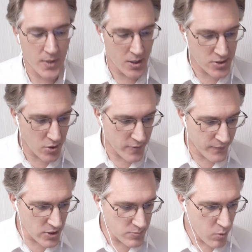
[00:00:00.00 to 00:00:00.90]
So the
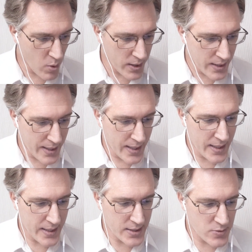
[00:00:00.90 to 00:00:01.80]
first point
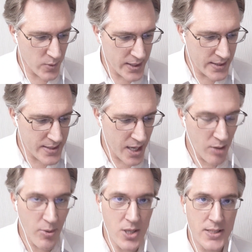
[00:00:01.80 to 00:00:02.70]
is we need to
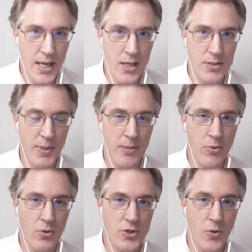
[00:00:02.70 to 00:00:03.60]
help our
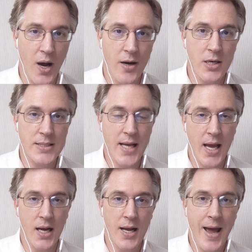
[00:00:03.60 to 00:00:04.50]
salespeople to
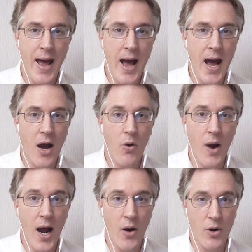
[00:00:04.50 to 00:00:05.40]
understand how
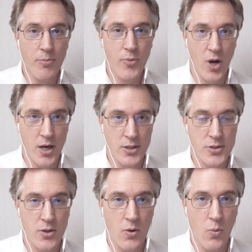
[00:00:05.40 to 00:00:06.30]
our
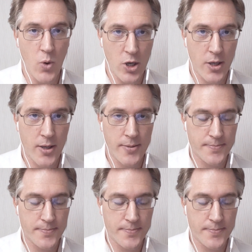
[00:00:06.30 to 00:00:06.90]
products work.